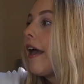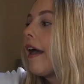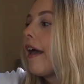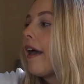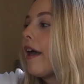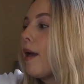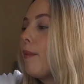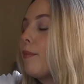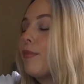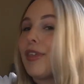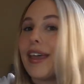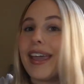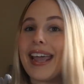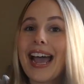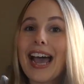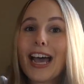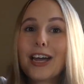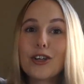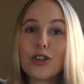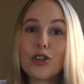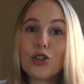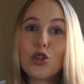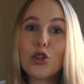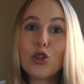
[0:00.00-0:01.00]
They
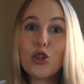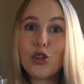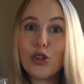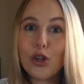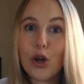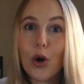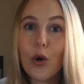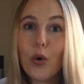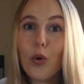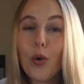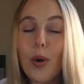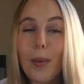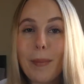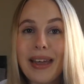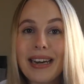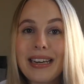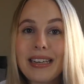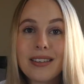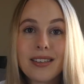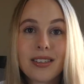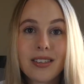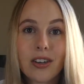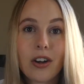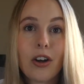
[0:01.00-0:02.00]
had so
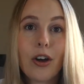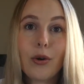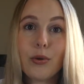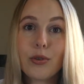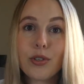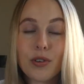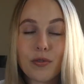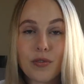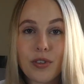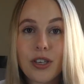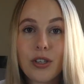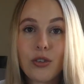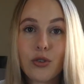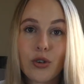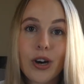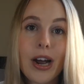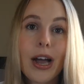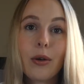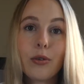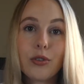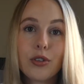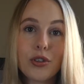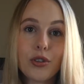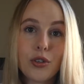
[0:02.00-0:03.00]
many styles of these
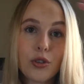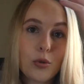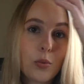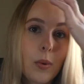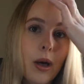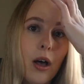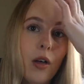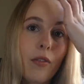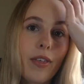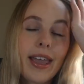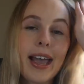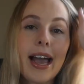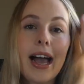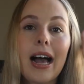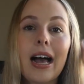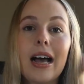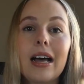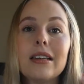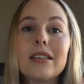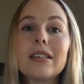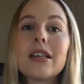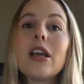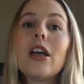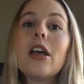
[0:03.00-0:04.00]
trousers as well. They
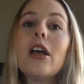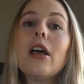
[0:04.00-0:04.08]
had